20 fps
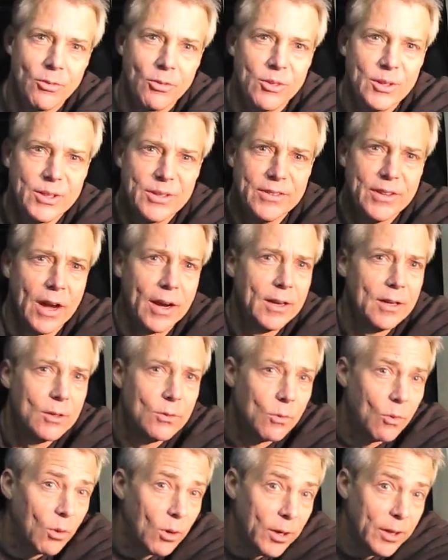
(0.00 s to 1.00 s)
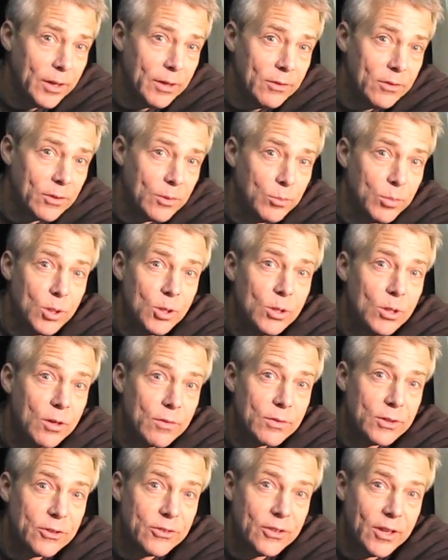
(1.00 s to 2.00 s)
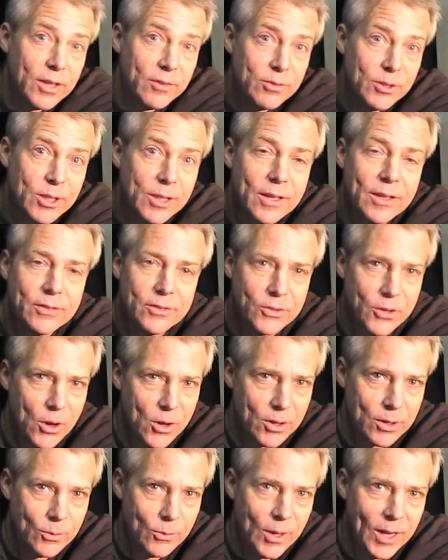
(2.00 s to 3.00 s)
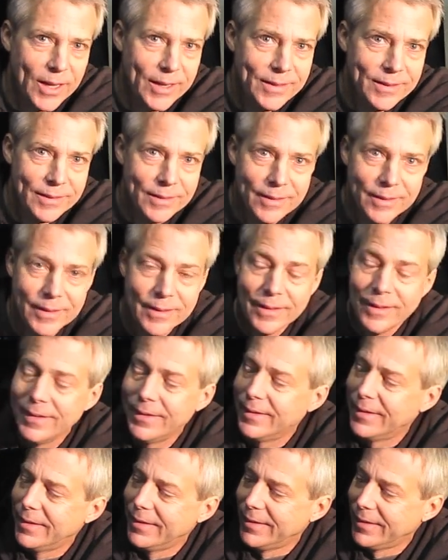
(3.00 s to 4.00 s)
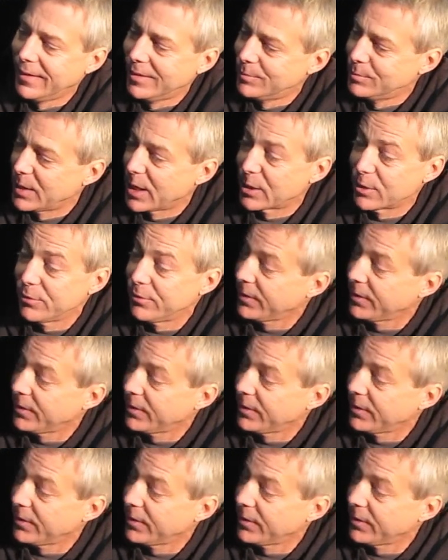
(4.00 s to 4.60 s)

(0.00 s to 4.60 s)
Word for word: the dire warning to pull over safely has gone away. Uh, matter of